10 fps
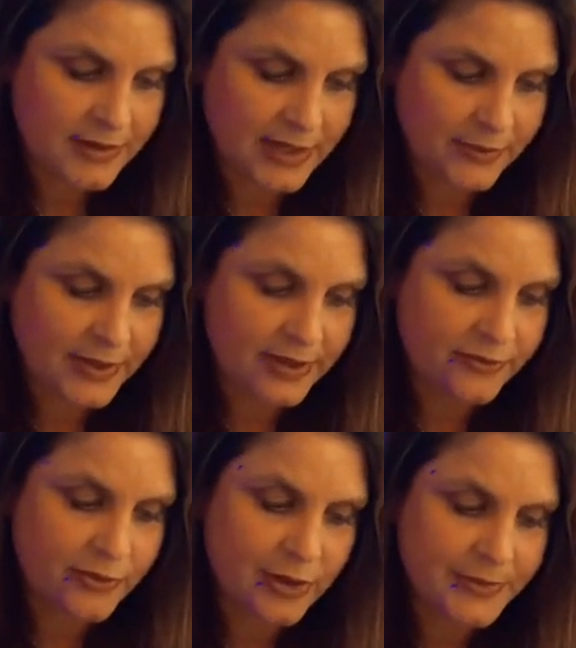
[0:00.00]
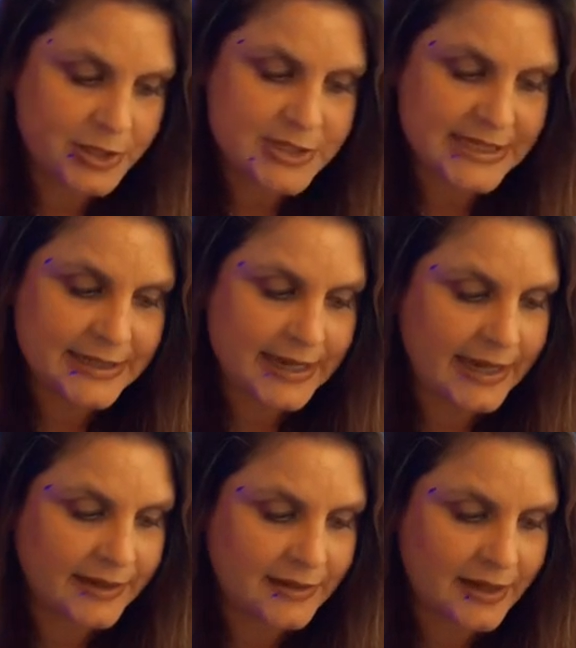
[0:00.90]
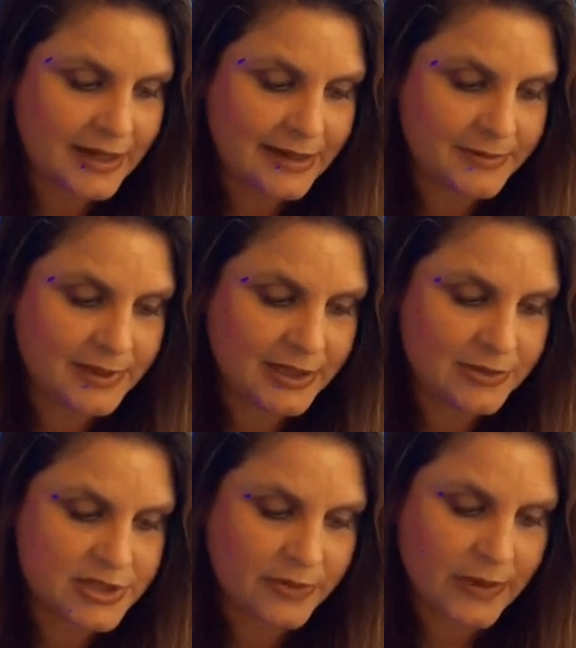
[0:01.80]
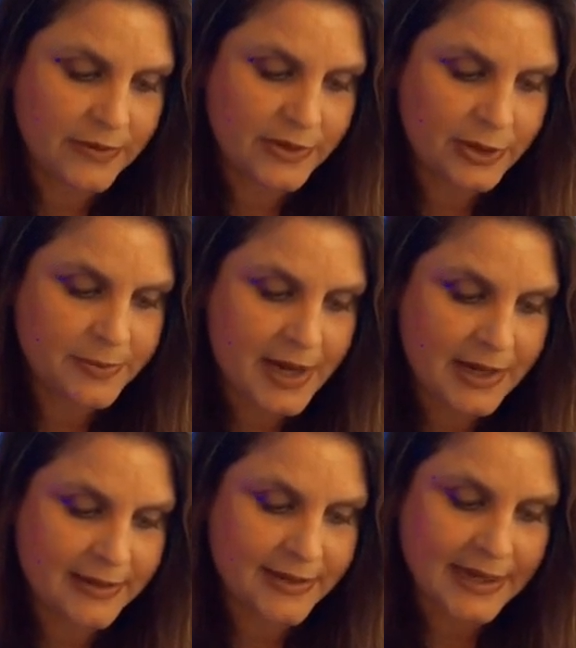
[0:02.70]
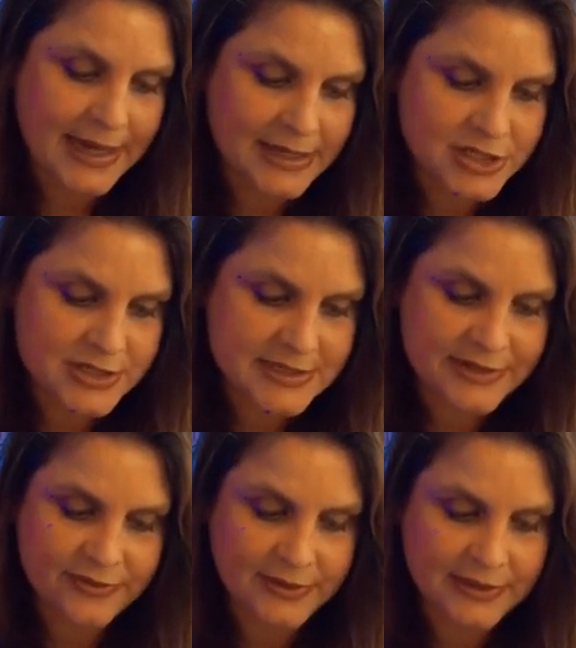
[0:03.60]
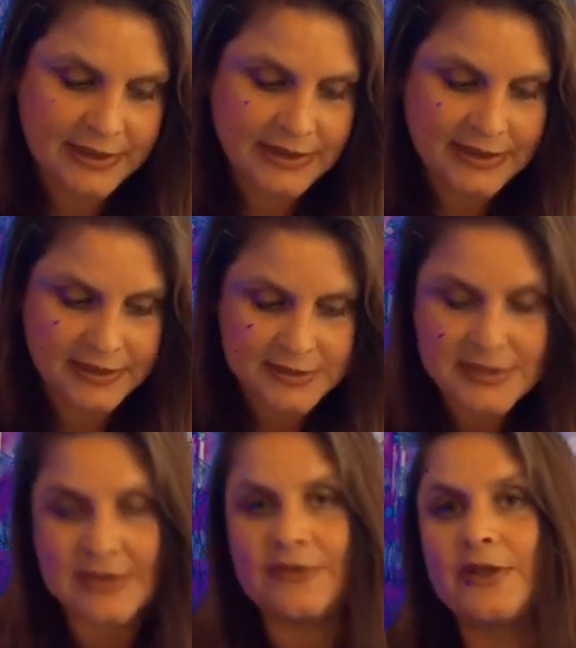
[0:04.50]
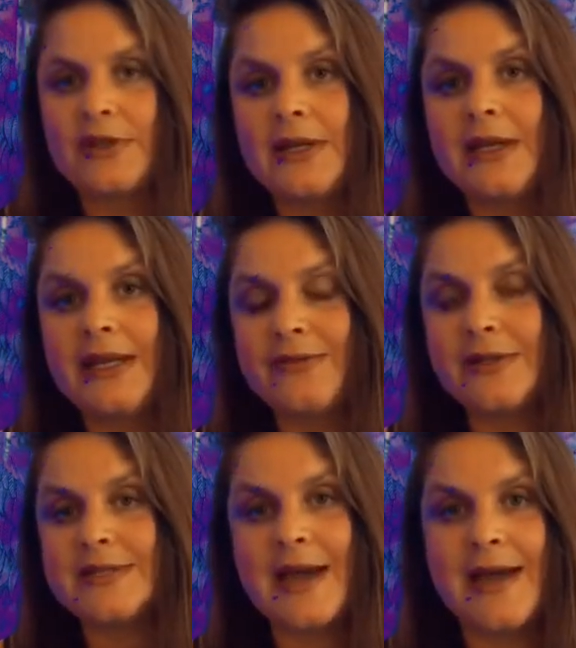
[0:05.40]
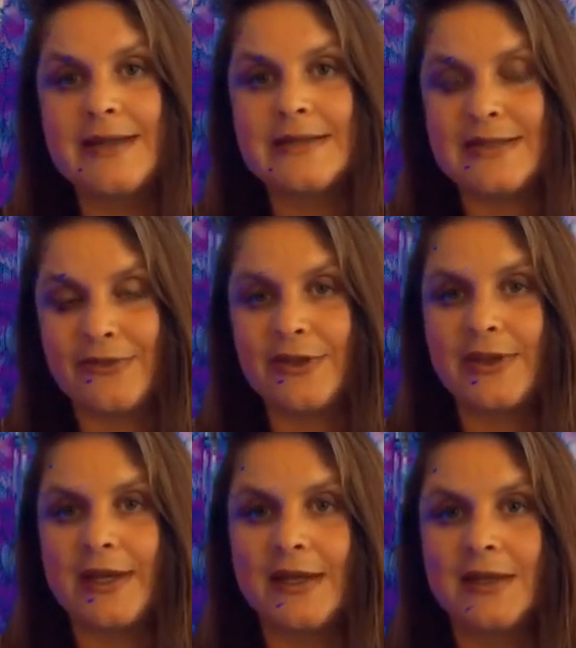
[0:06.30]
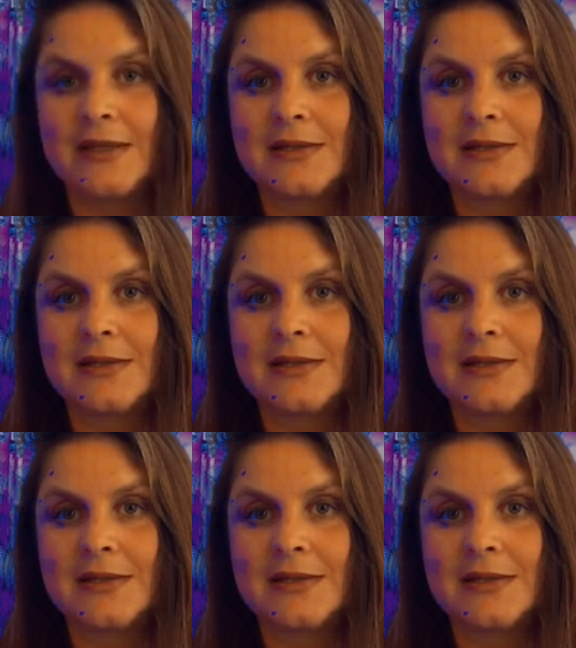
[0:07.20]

They reinform your DNA, enabling you to grow a new body that ages differently, heals differently, and even dies differently.